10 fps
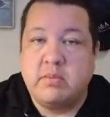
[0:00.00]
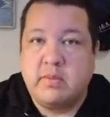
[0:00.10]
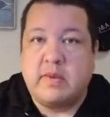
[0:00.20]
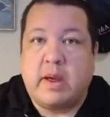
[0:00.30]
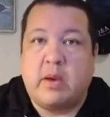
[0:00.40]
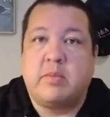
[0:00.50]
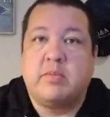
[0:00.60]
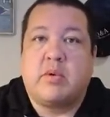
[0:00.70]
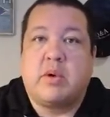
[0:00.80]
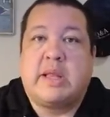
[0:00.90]
So
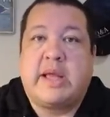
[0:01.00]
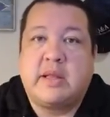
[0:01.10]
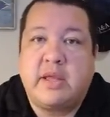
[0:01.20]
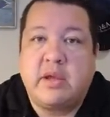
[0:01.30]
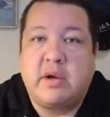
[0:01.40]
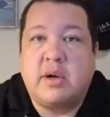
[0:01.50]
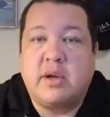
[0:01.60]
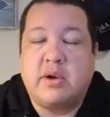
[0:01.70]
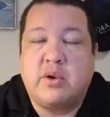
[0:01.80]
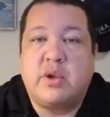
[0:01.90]
more than likely you're, you're,